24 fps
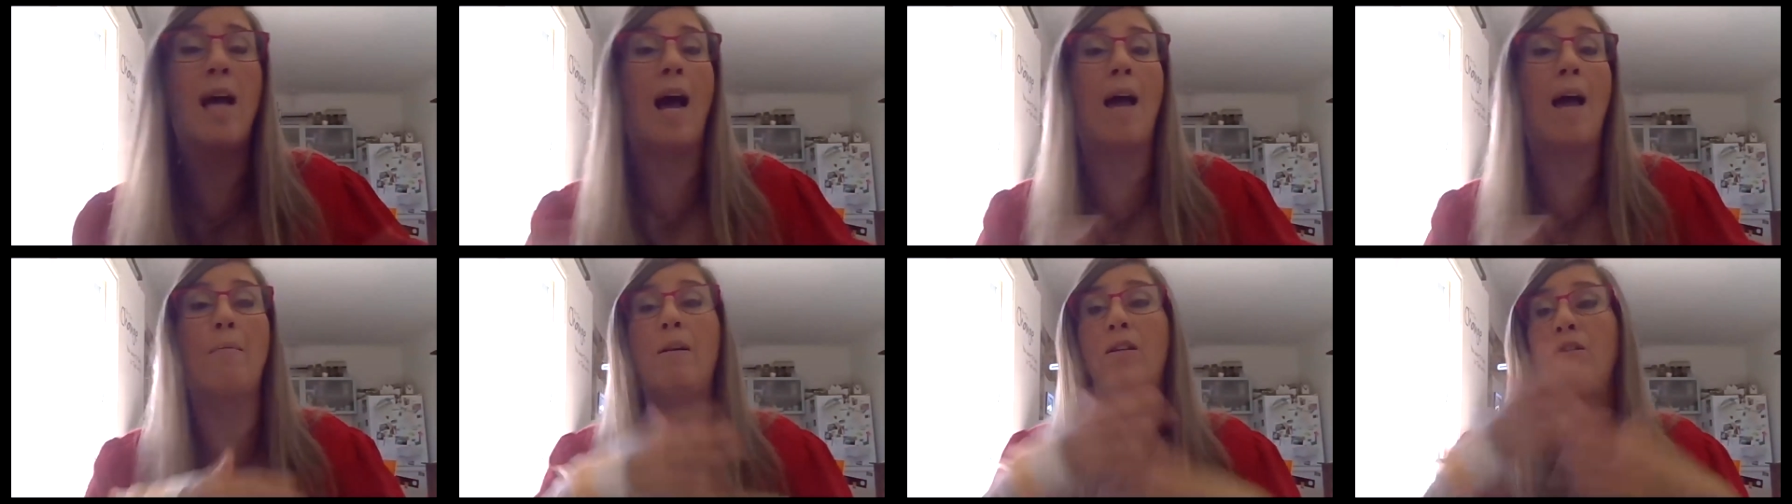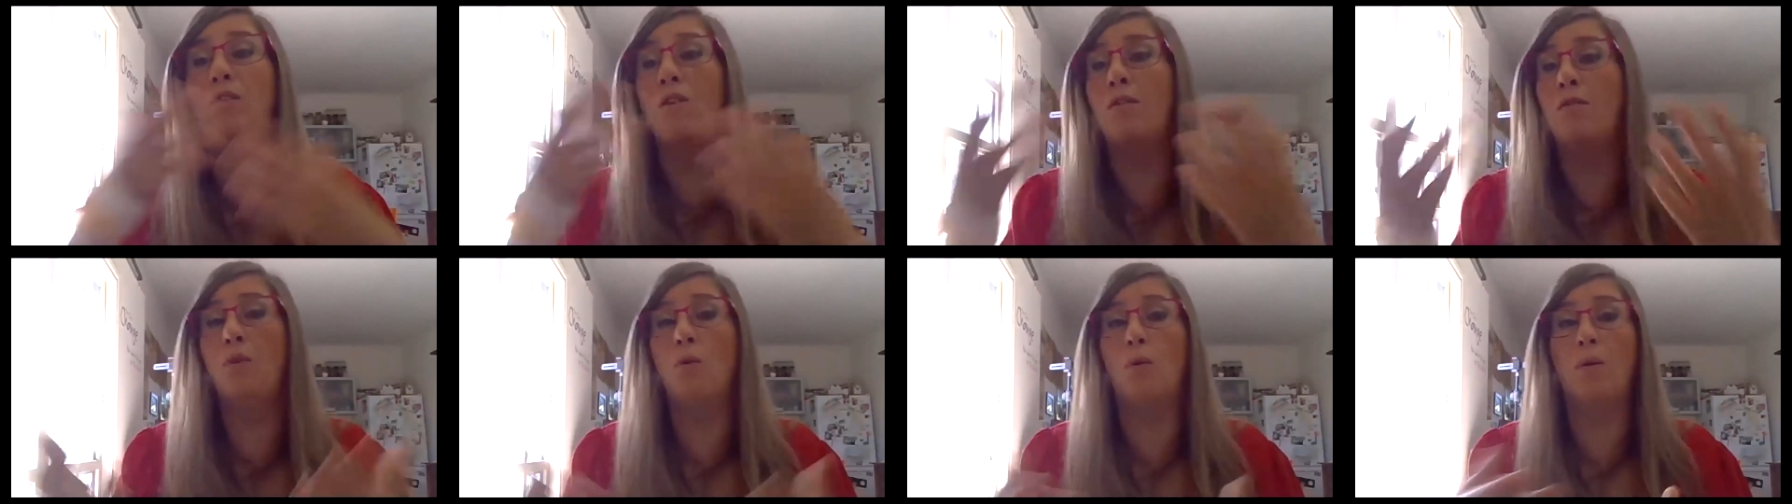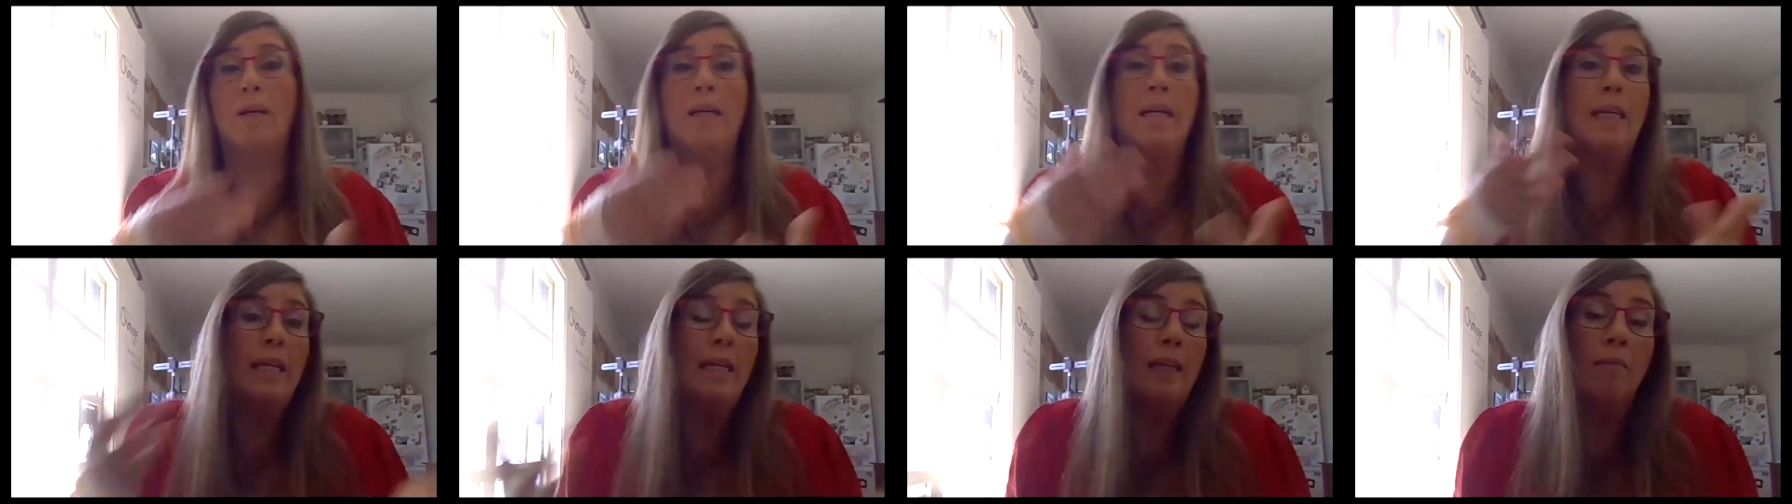I'm
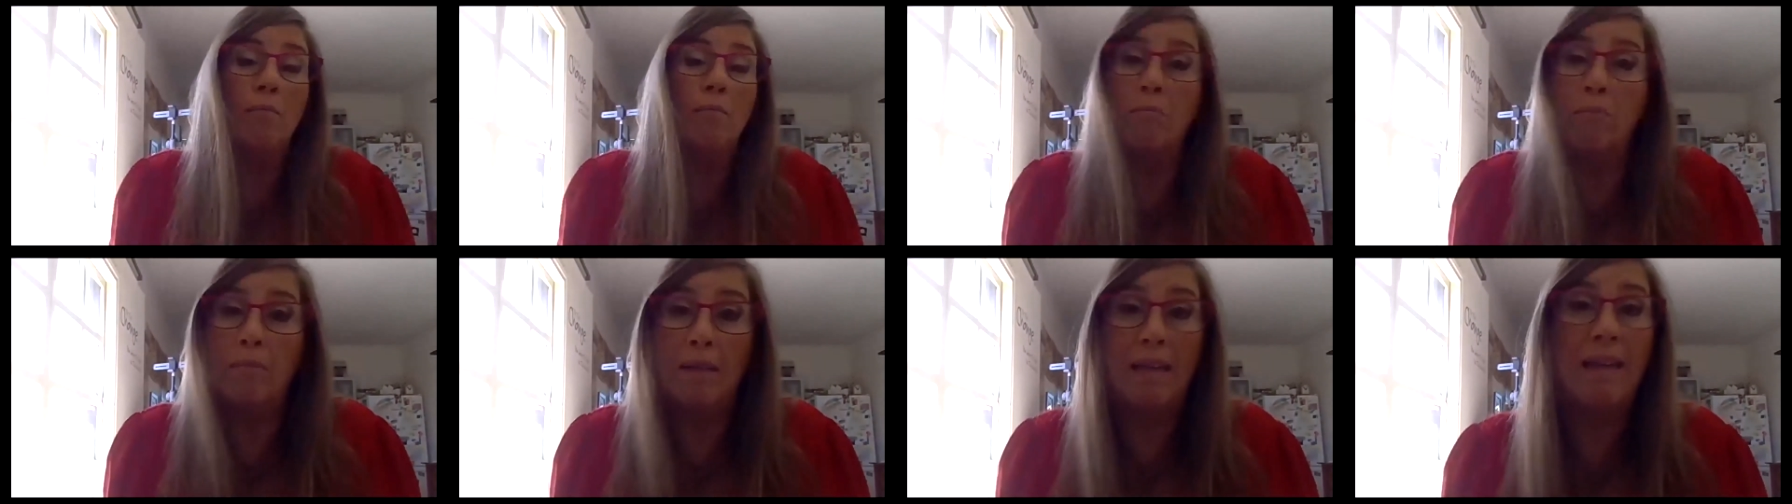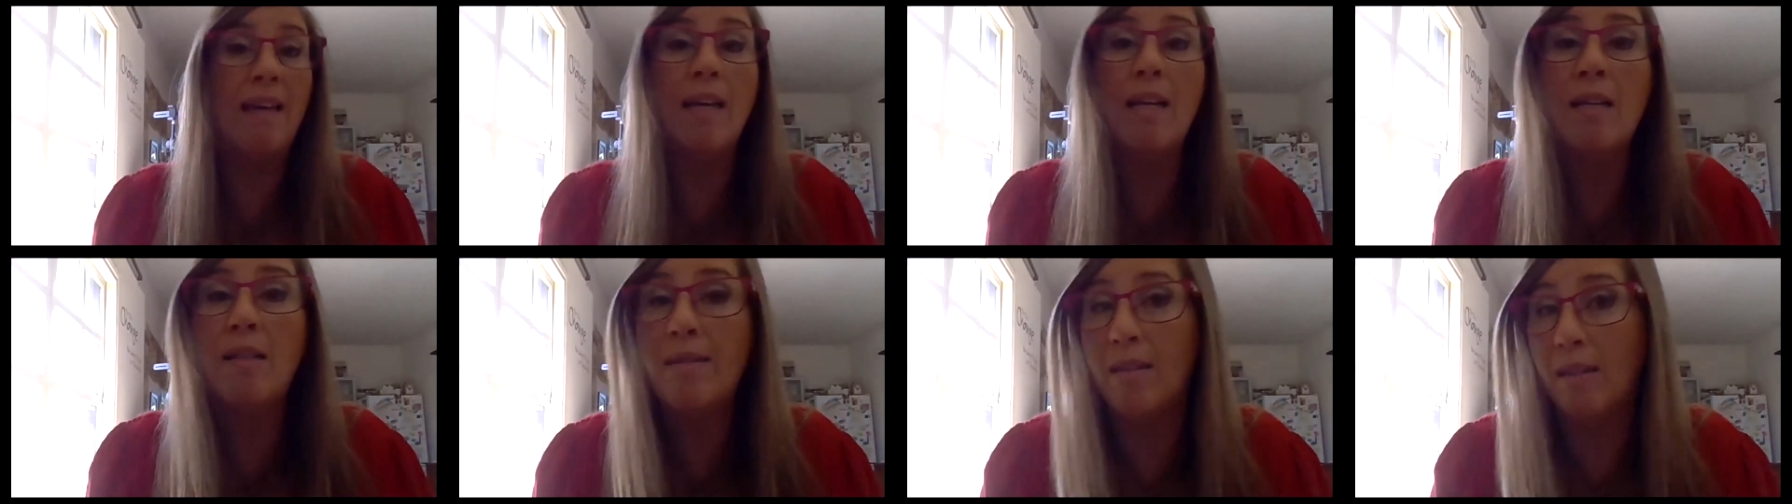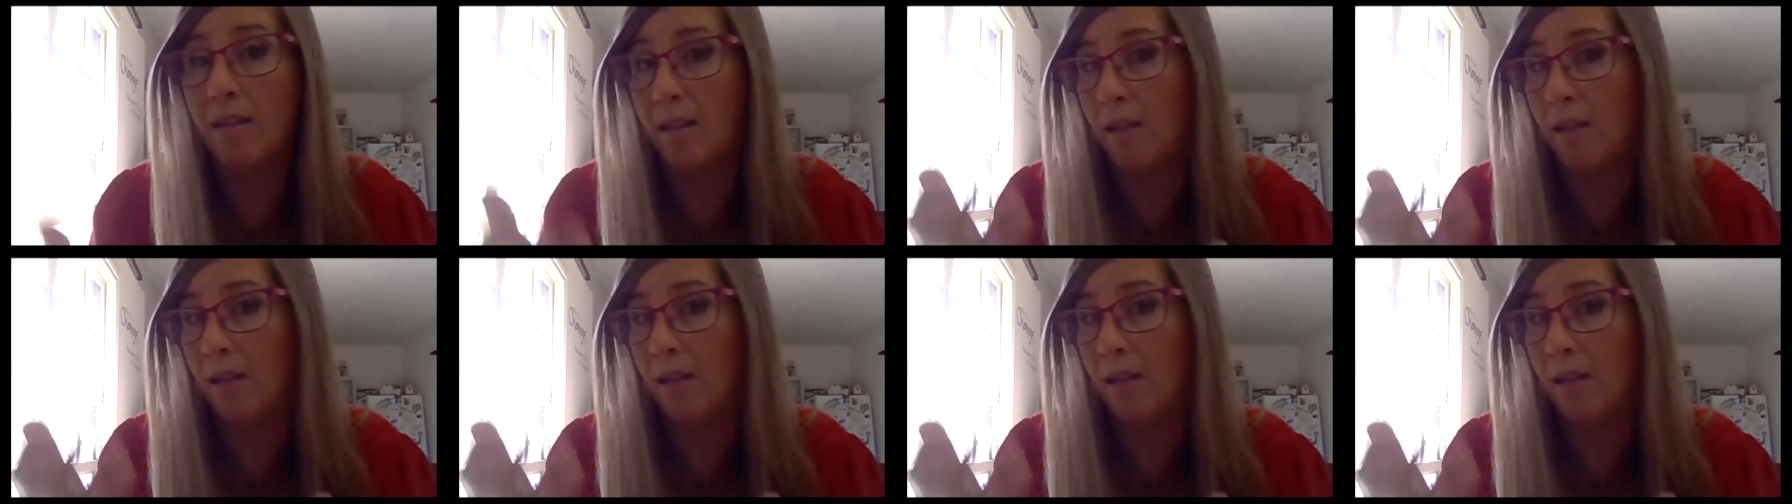interviewing kids